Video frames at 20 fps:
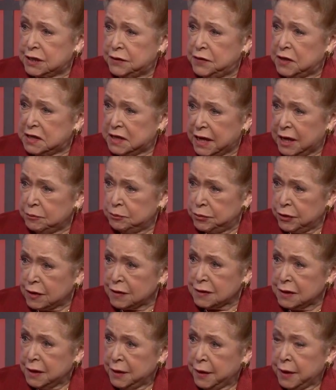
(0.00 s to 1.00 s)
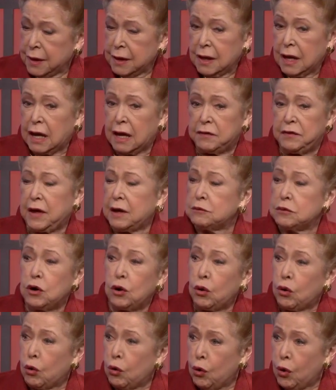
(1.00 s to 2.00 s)
in the temple, and they
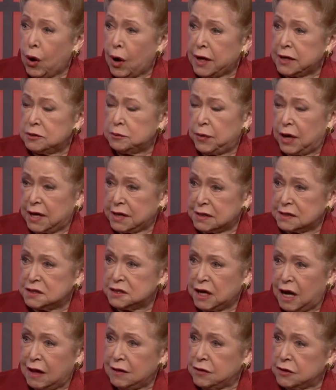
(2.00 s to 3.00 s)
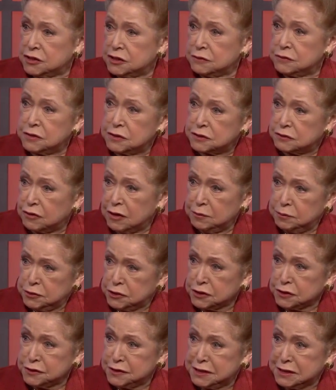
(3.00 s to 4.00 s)
were awed by his knowledge of the
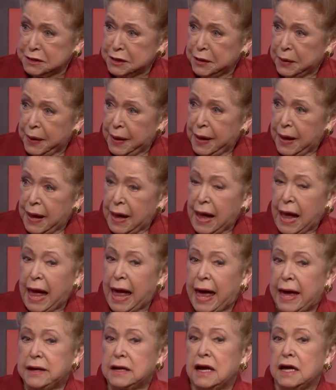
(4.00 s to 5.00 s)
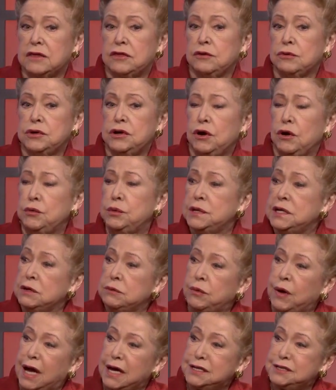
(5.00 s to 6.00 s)
scriptures. And I thought, who would he
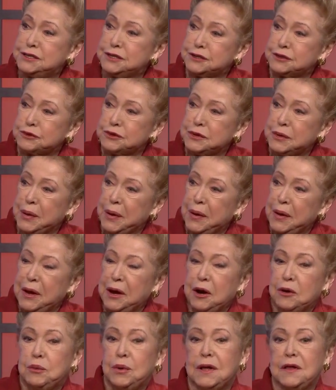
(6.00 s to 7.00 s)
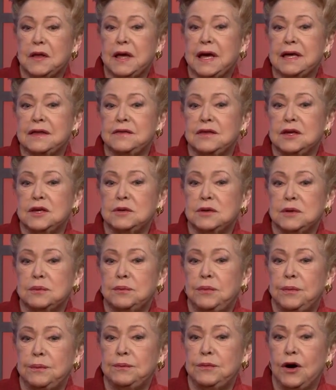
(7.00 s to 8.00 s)
write to? Well, in the
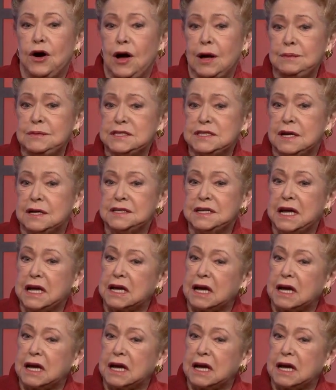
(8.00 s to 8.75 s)
Palm Sunday